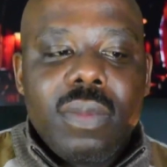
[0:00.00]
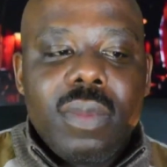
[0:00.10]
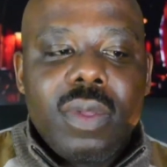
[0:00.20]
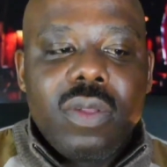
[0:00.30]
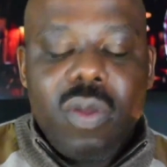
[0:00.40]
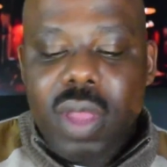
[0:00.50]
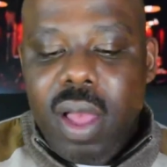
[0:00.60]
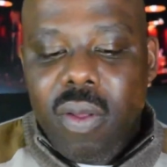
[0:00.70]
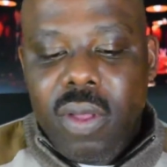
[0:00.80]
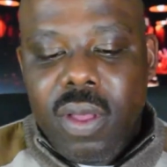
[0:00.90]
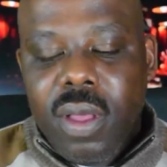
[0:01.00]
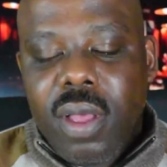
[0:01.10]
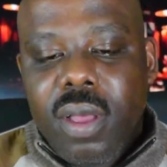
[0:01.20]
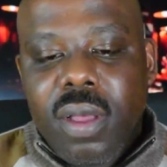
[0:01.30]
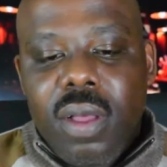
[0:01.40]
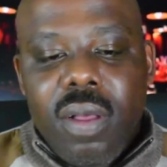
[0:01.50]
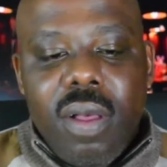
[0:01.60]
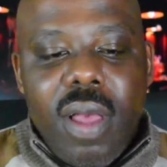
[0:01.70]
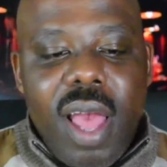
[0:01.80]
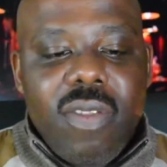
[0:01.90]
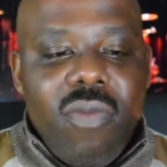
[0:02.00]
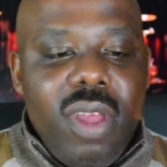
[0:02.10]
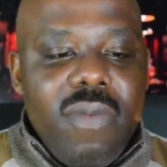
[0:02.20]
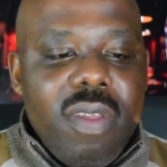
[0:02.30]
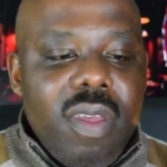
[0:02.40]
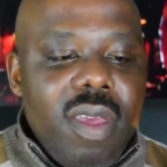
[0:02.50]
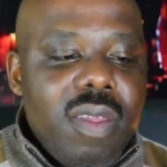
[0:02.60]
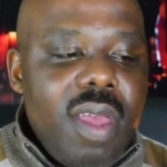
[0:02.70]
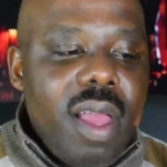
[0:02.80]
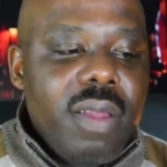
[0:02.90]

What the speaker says: So now, after we've discussed that,